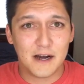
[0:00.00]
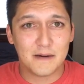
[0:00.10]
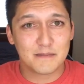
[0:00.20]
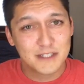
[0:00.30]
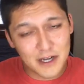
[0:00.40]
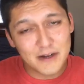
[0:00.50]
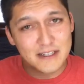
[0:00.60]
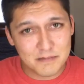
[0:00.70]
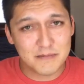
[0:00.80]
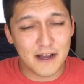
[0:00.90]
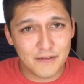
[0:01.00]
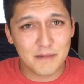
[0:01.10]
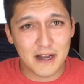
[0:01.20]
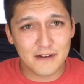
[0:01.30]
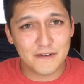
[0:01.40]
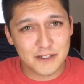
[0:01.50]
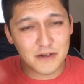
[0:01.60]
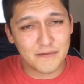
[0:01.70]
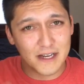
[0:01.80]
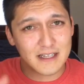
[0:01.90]
So he's definitely beneficial.
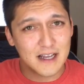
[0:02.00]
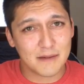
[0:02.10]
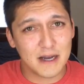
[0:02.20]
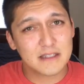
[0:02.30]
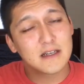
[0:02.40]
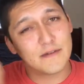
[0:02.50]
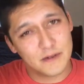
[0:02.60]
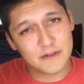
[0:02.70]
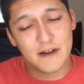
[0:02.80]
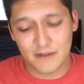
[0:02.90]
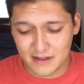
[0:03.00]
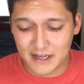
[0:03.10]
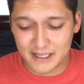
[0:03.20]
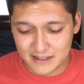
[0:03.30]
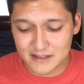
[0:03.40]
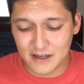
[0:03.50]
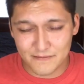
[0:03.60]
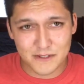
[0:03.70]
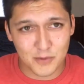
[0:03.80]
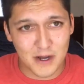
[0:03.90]
If you guys like my stuff, you'll definitely like his
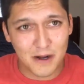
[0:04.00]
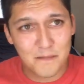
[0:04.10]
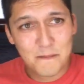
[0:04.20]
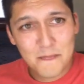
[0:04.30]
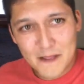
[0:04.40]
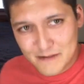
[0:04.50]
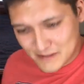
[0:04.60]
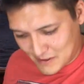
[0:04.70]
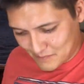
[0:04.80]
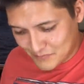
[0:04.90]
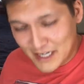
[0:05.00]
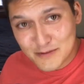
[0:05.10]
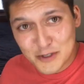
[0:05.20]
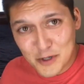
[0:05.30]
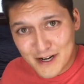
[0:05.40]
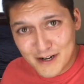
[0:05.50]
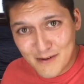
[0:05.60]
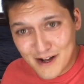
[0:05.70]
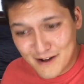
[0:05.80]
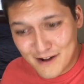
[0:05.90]
stuff as well. So thanks for joining,
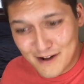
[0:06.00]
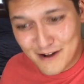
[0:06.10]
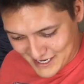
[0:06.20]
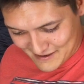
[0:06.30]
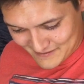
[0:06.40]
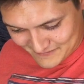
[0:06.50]
Ralph. Appreciate it.